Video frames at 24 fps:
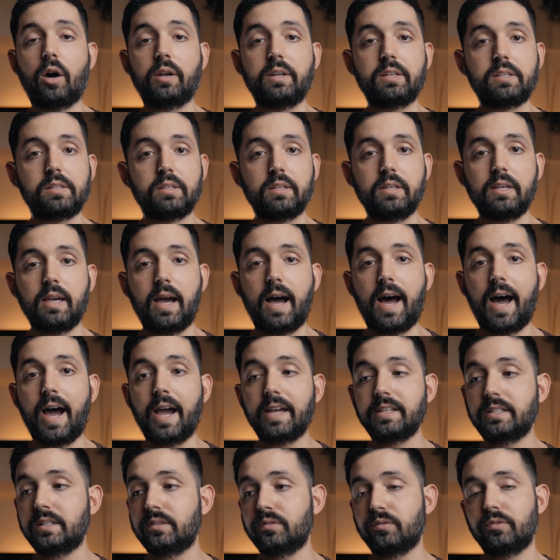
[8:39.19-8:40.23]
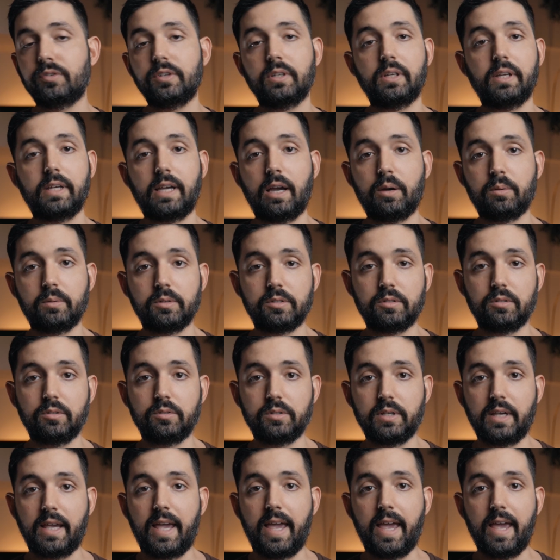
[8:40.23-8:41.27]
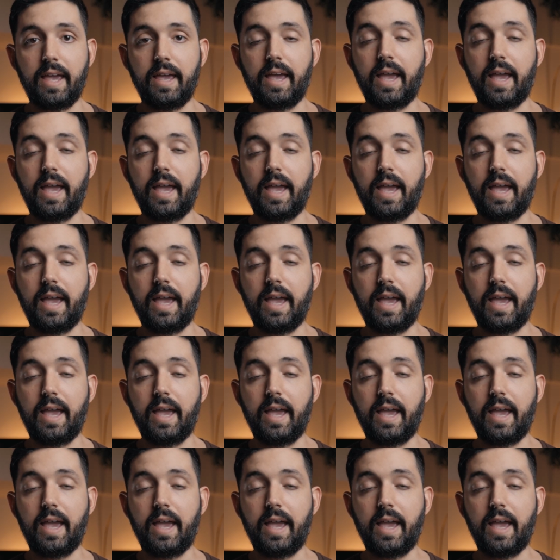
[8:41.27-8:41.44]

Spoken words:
honestly, I didn't feel like I was losing